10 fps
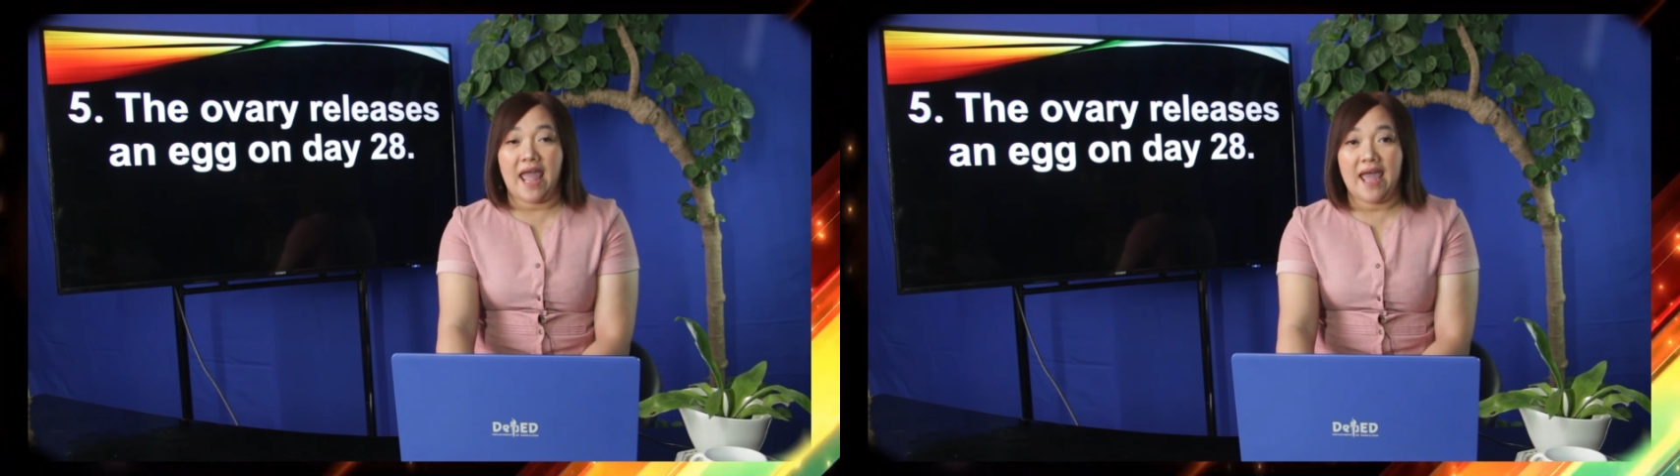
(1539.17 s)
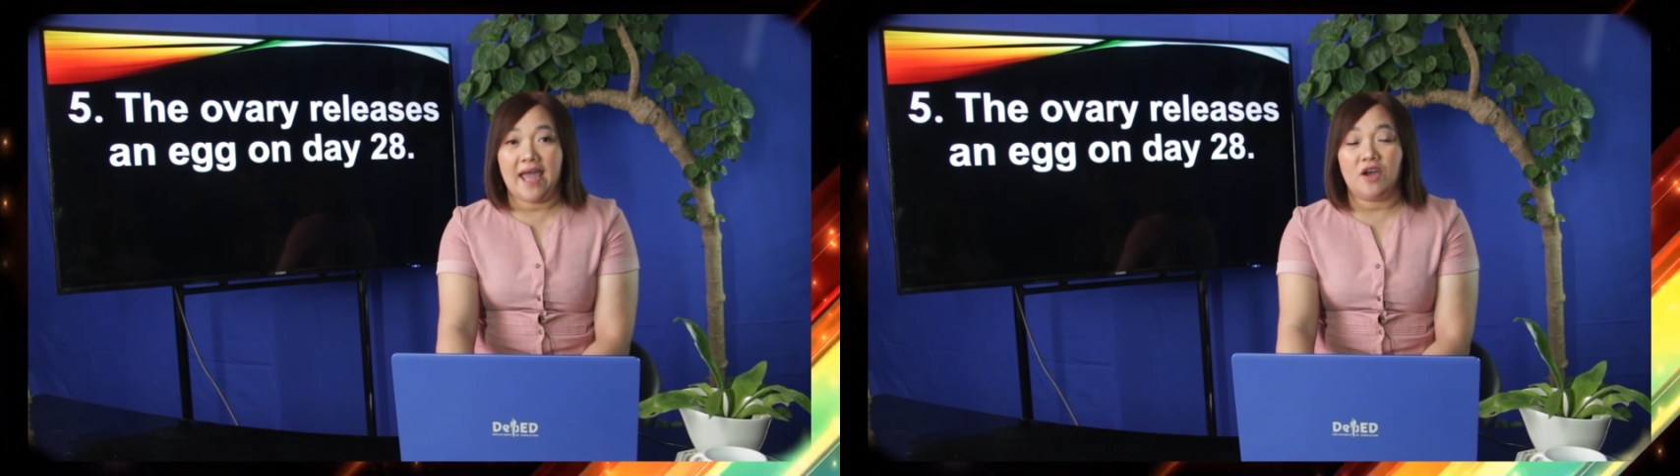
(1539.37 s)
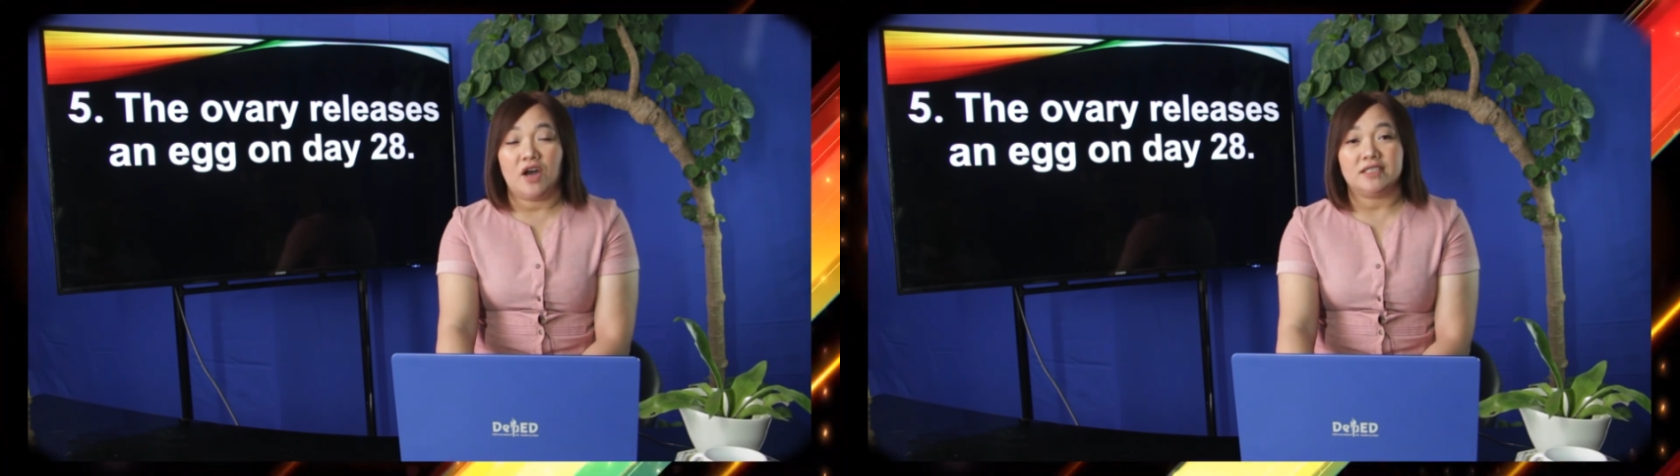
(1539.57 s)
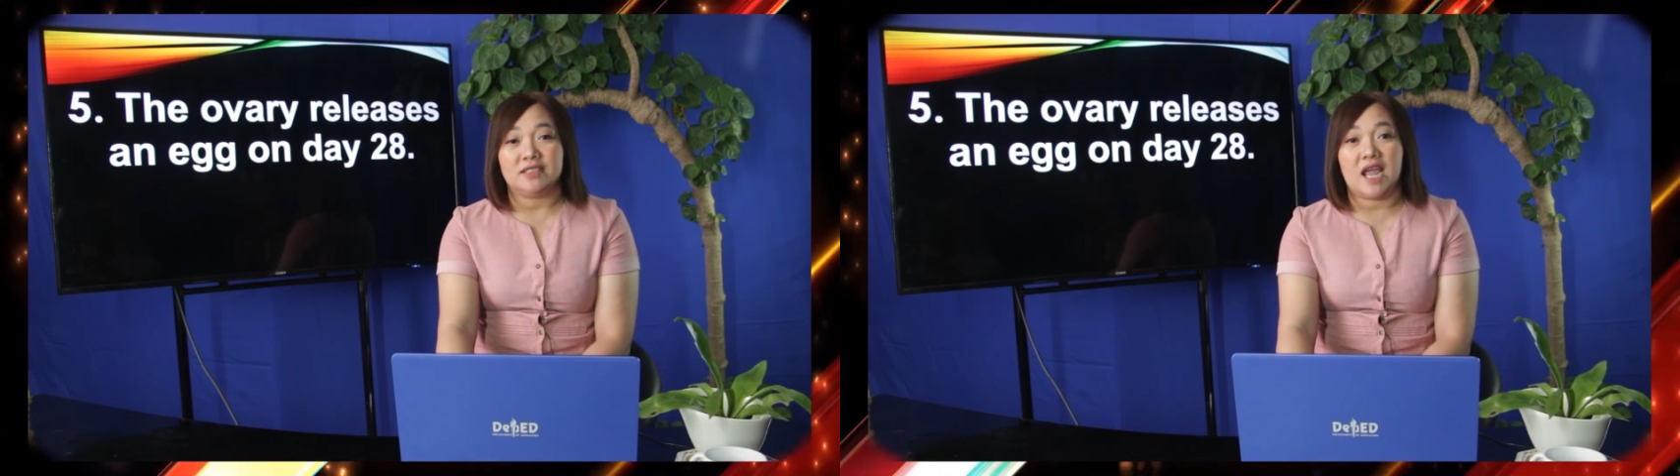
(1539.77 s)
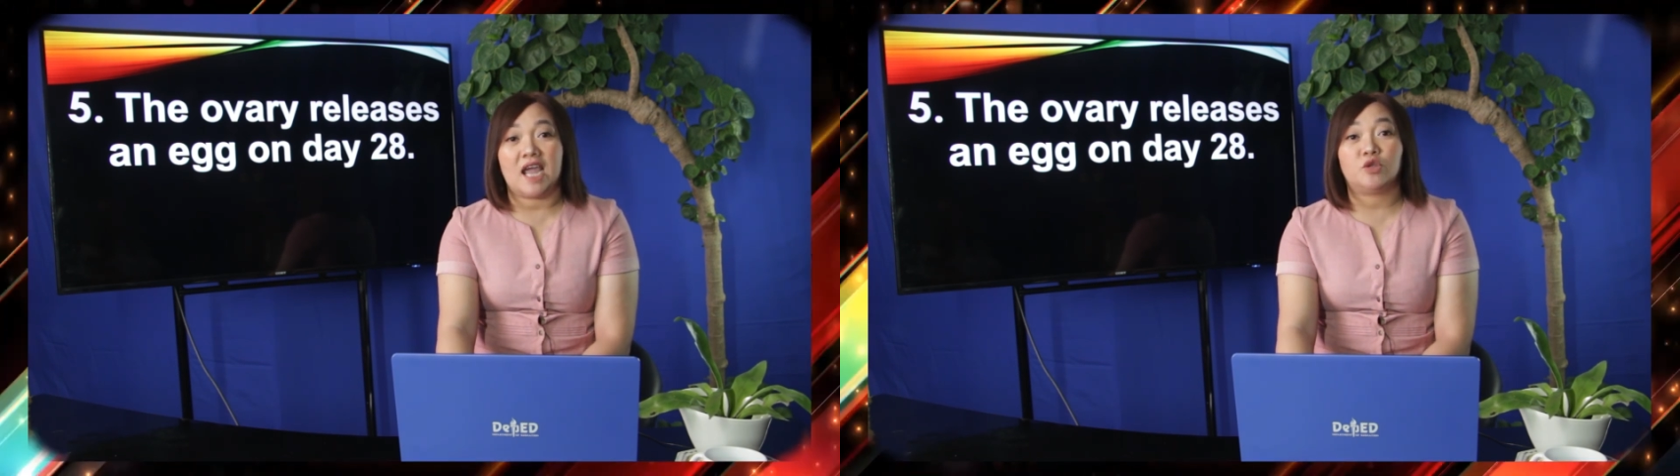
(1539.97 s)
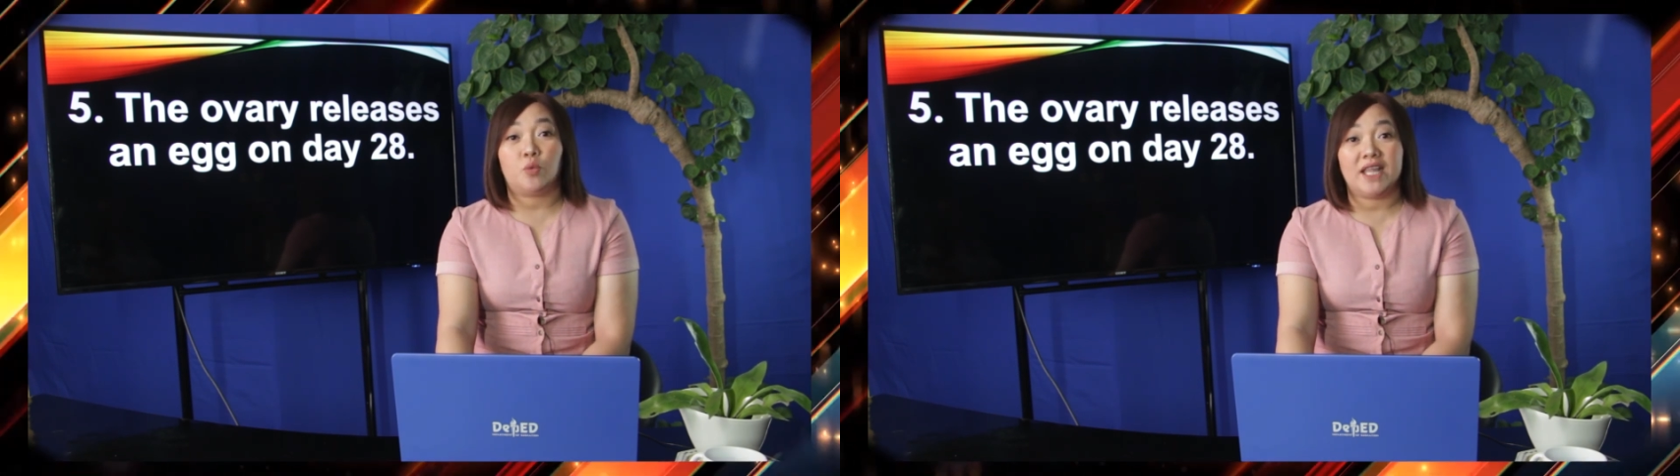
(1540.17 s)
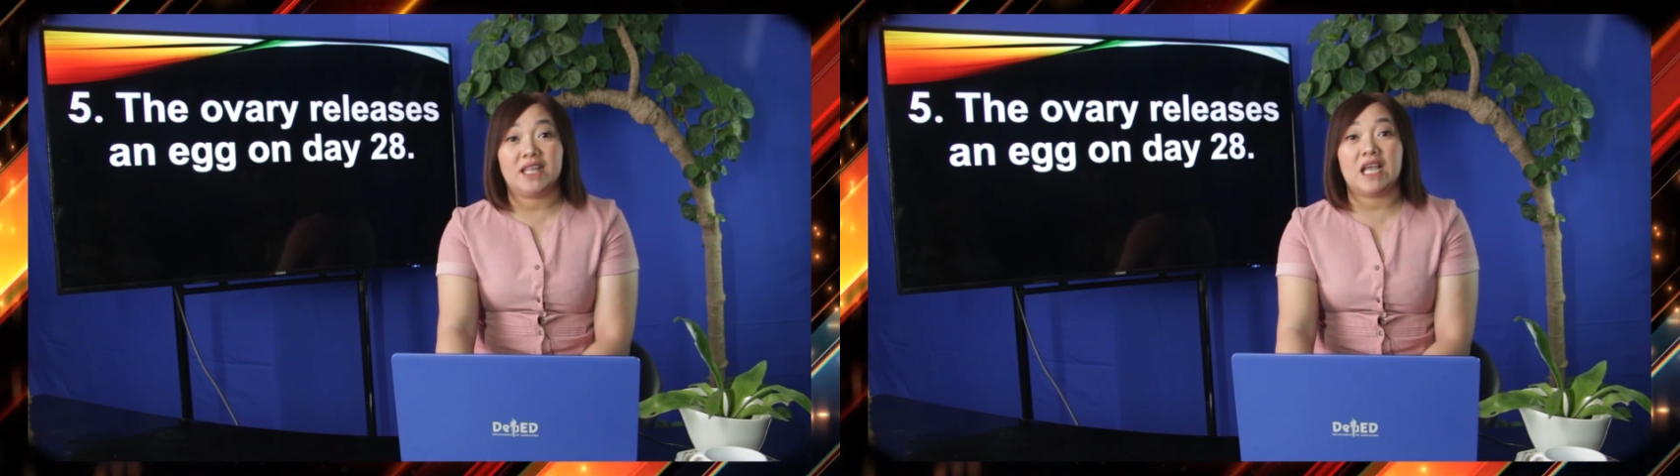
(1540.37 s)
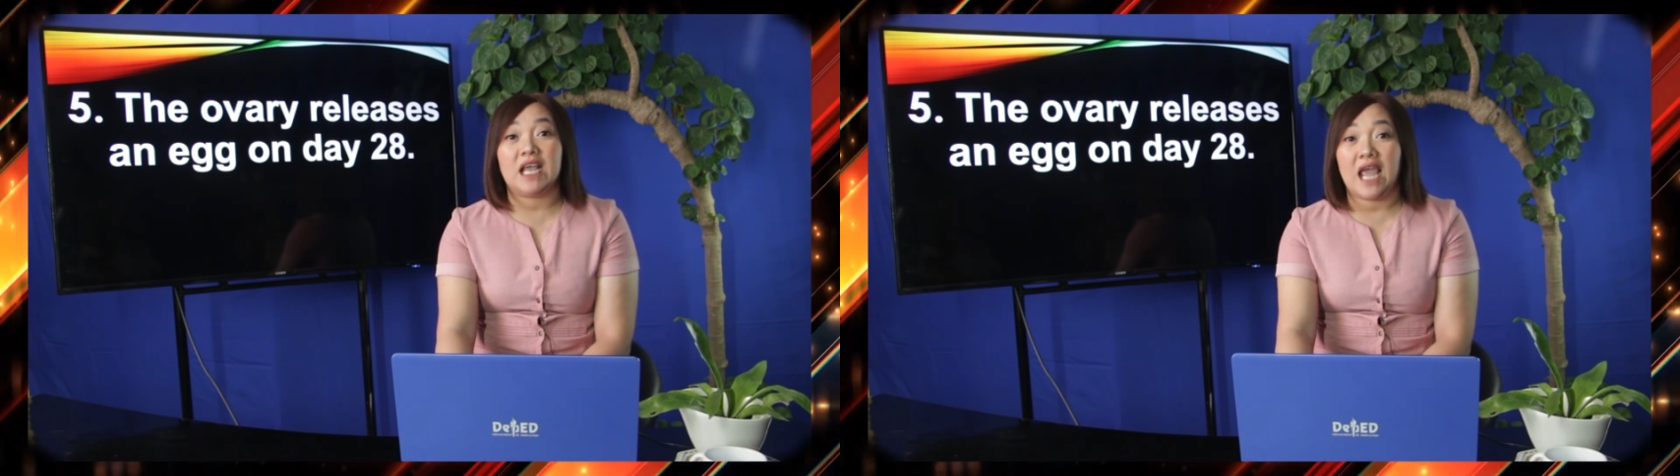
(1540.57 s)
egg on day
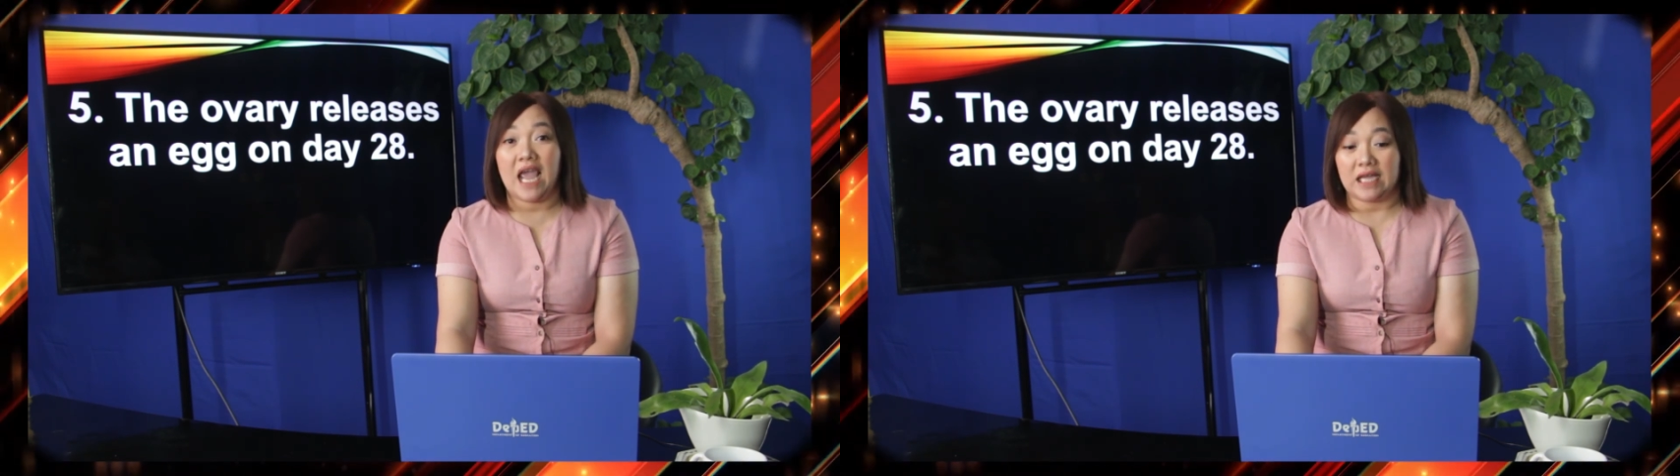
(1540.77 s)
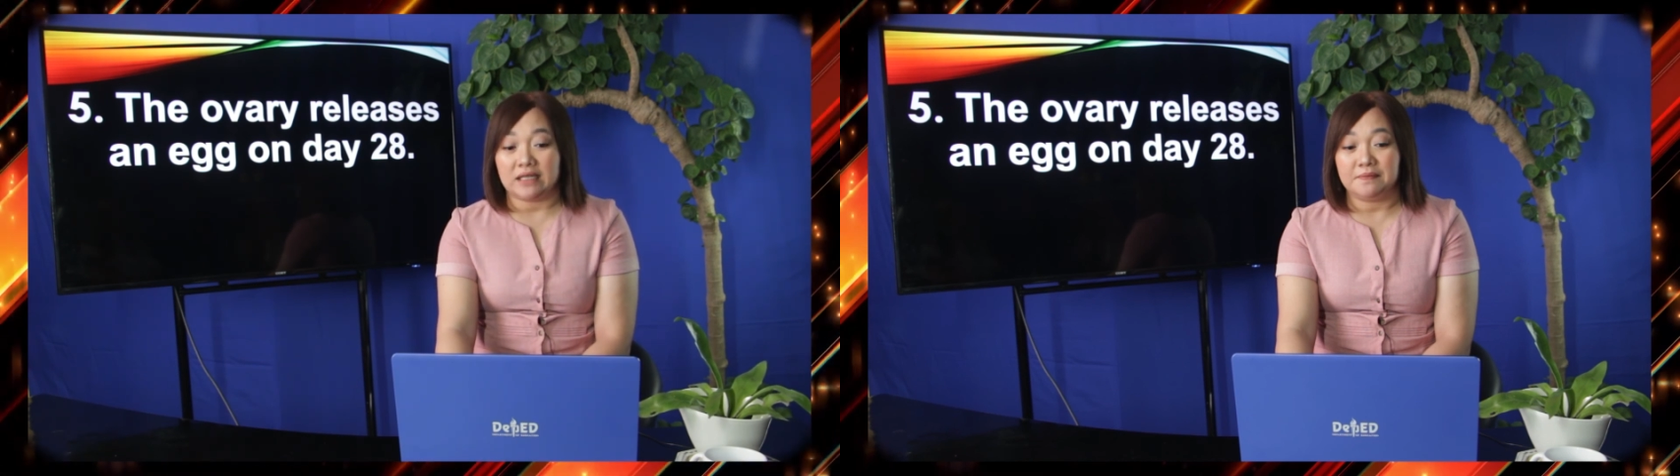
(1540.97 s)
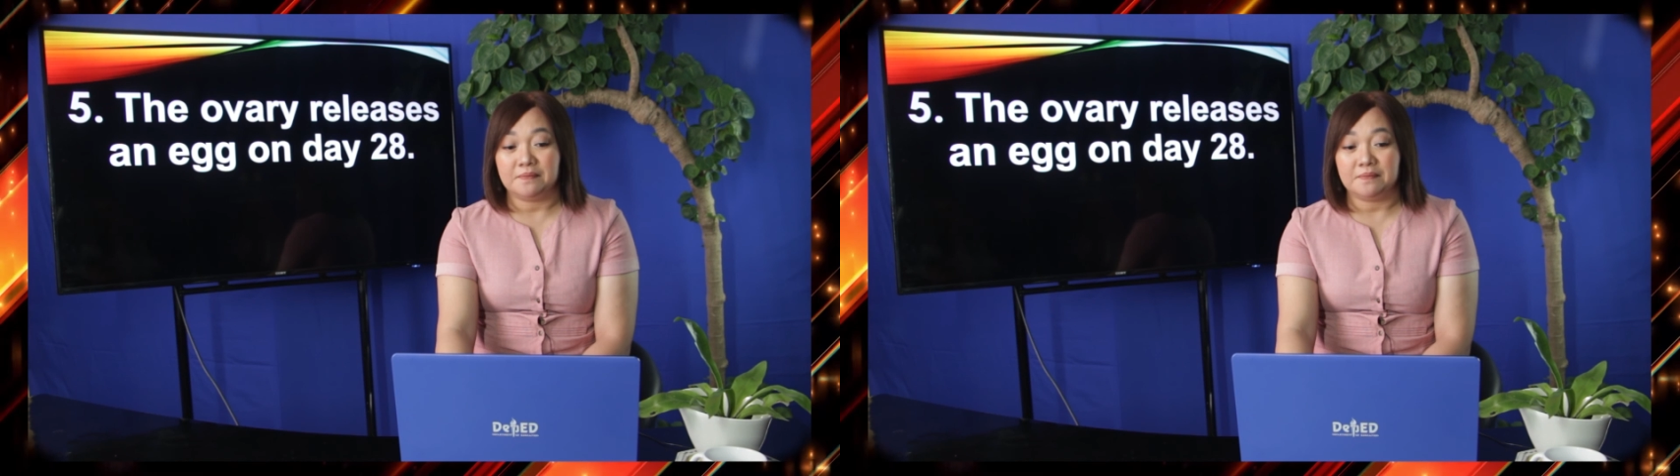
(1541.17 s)
28.